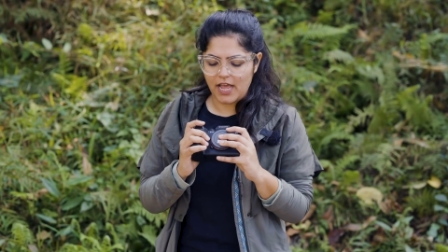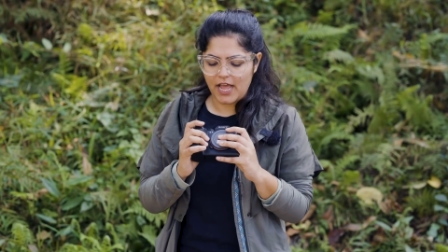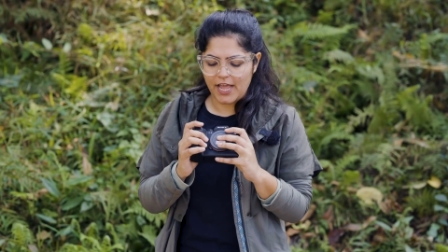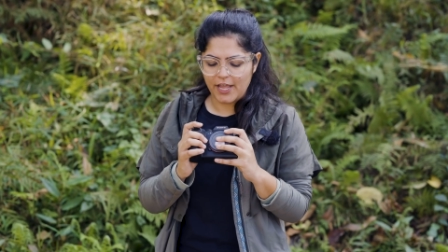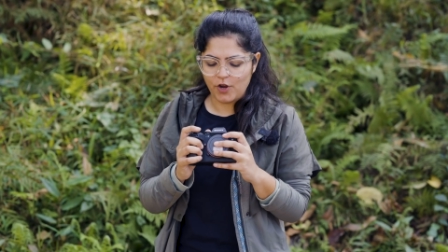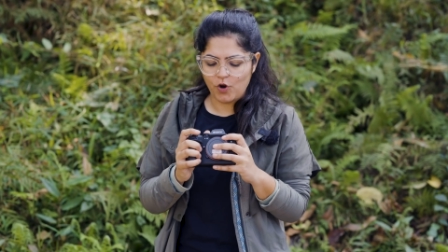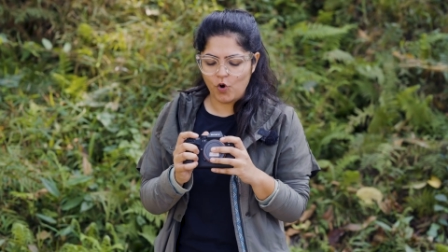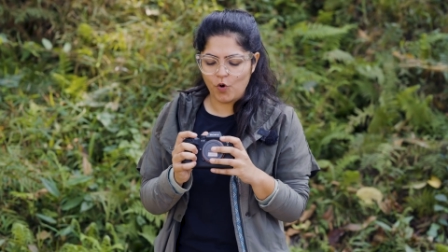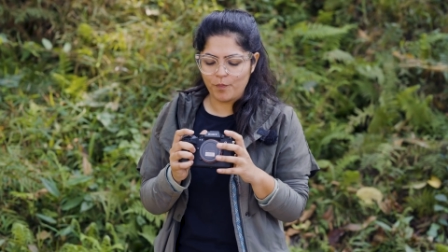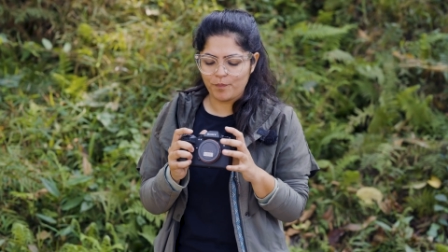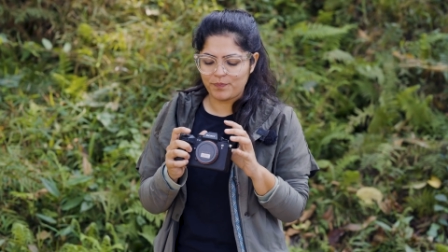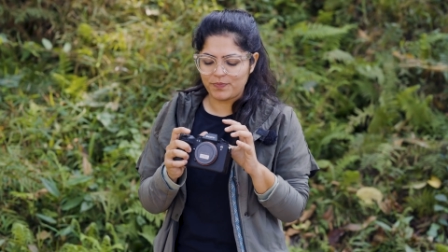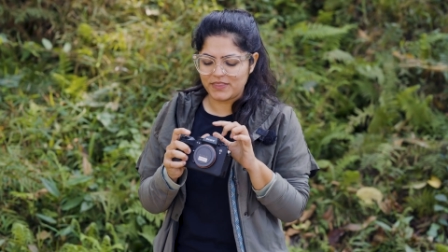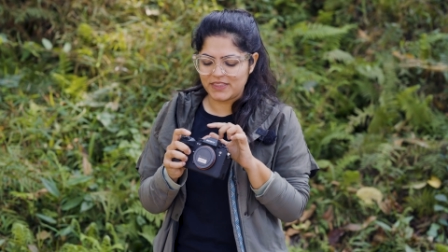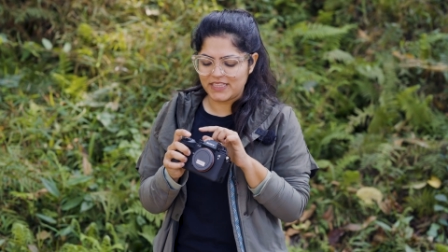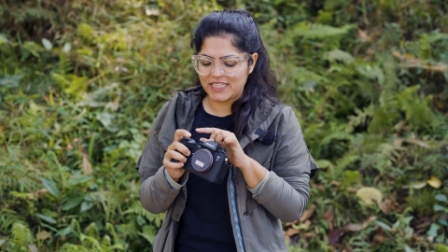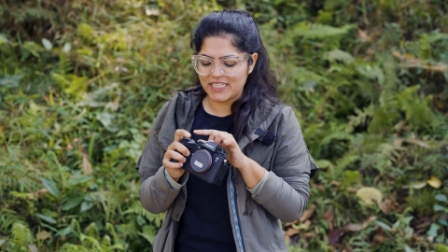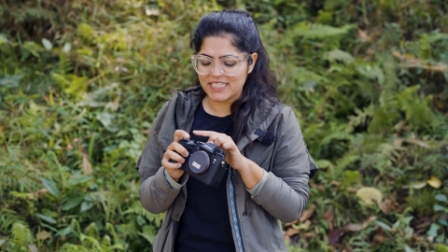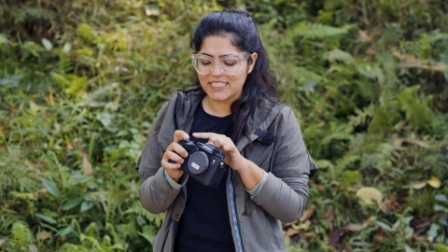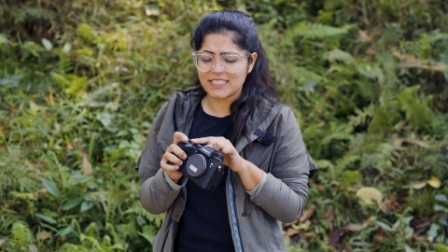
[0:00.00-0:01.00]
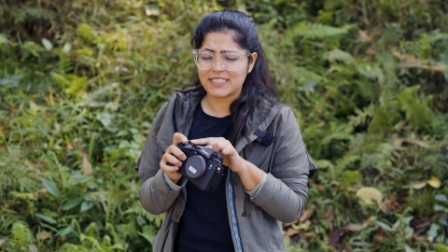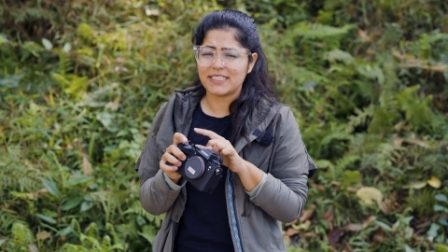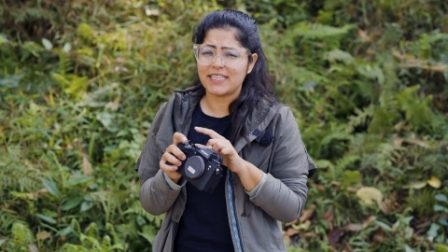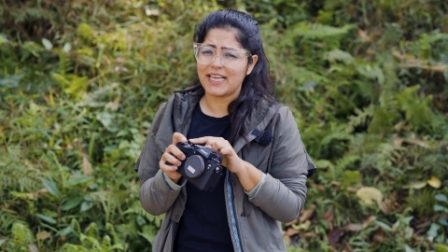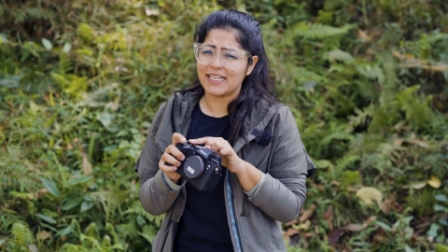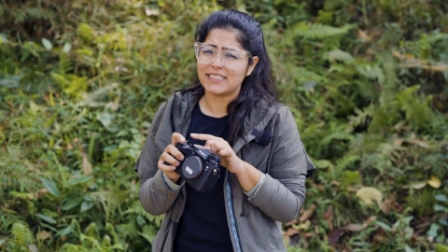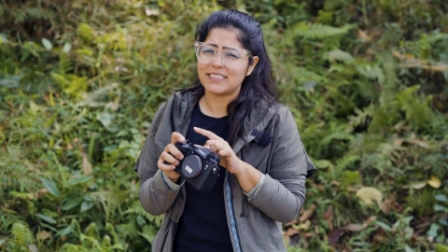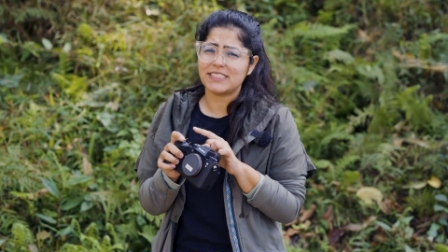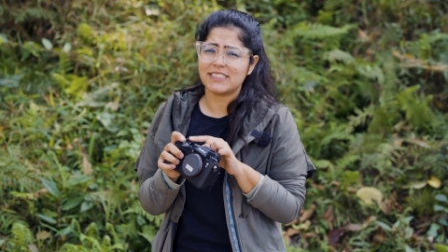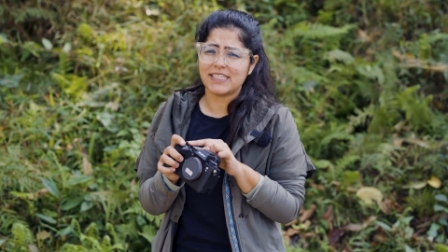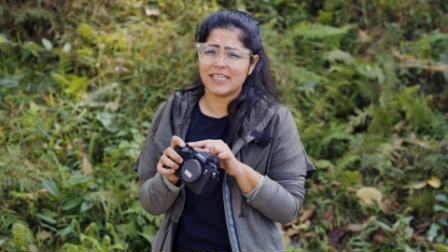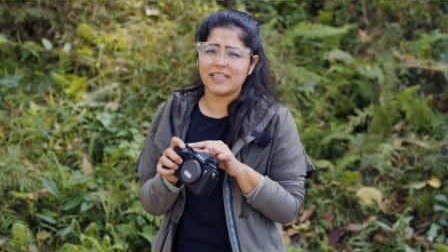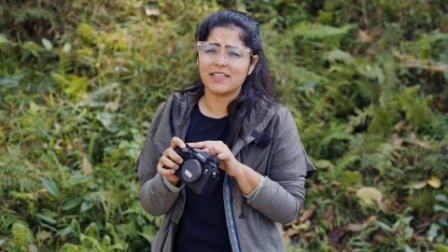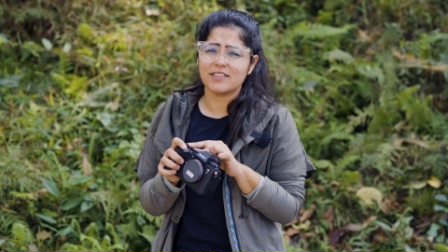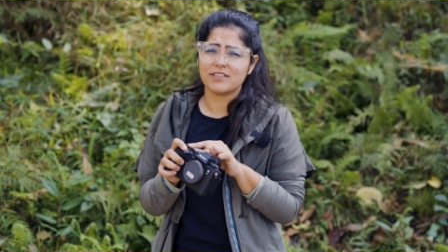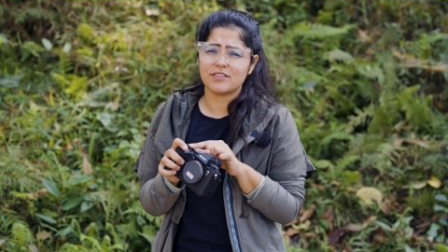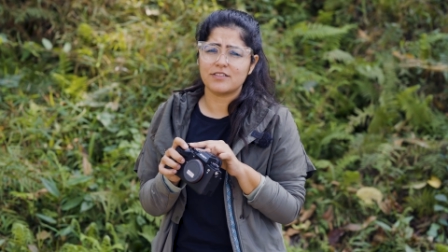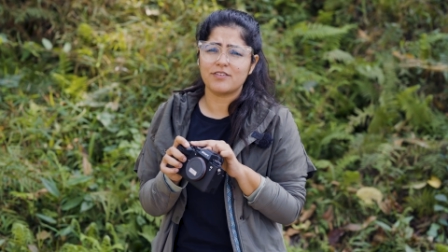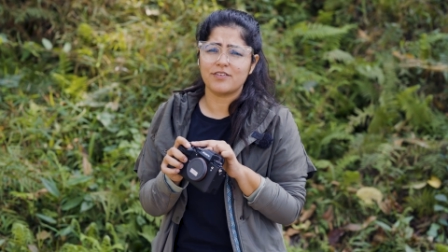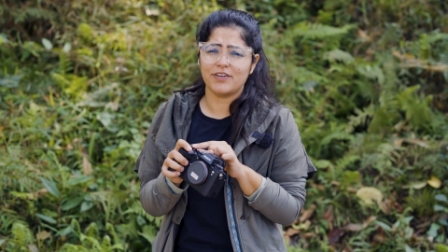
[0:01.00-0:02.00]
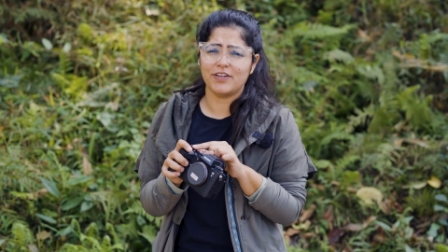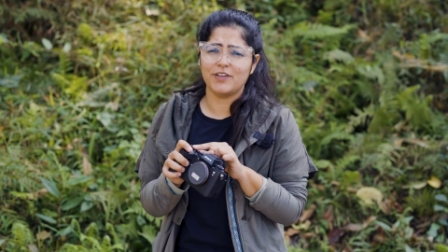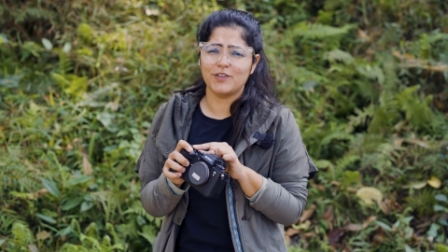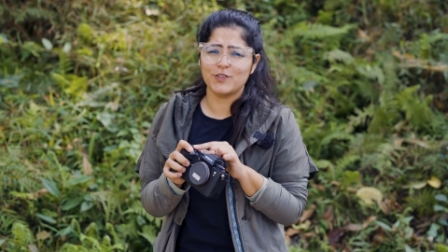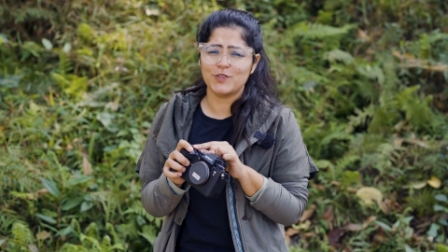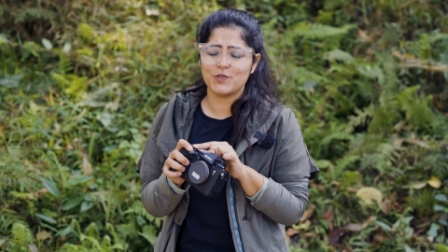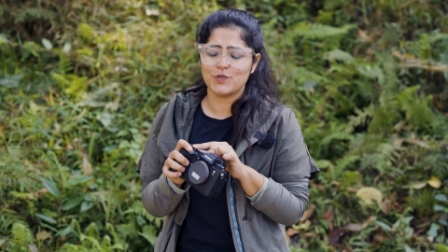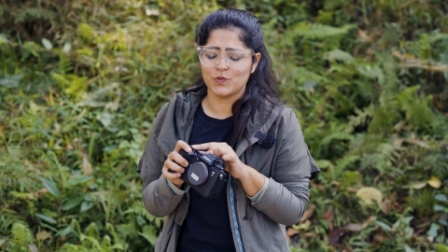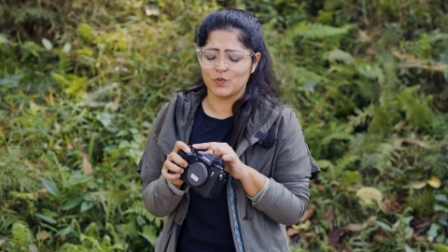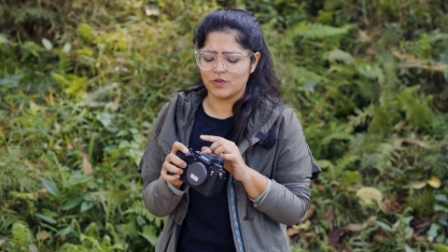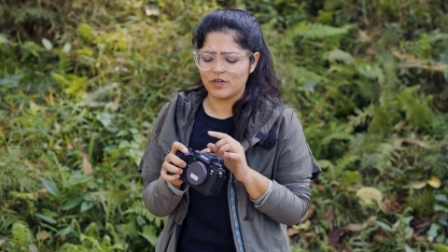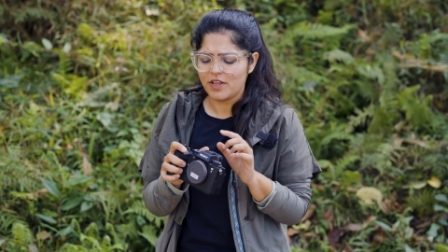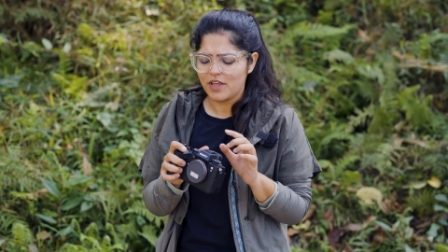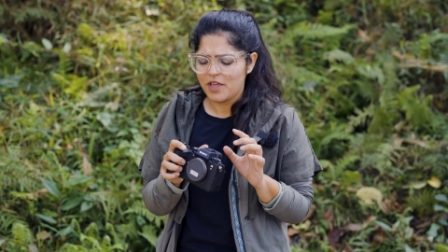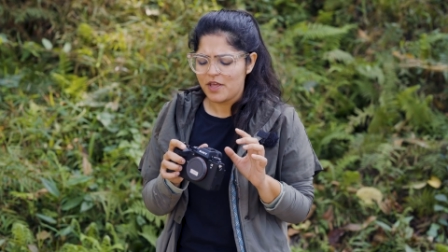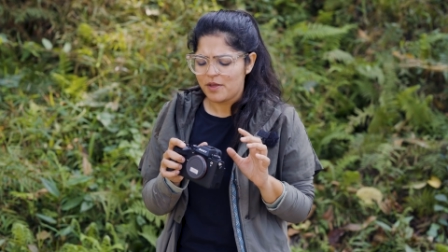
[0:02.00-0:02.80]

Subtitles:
I hope this gets changed real soon